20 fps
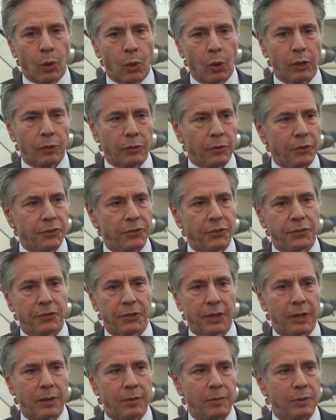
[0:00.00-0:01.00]
look, this
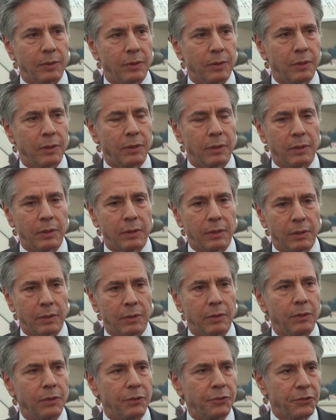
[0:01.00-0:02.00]
is
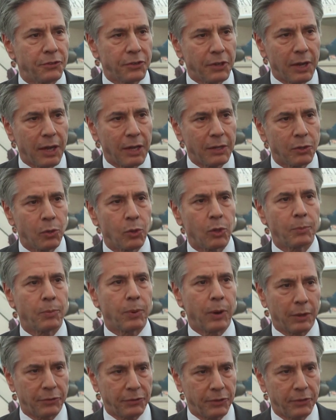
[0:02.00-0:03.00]
an ongoing
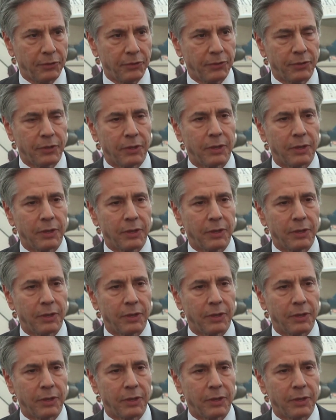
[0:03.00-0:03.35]
process.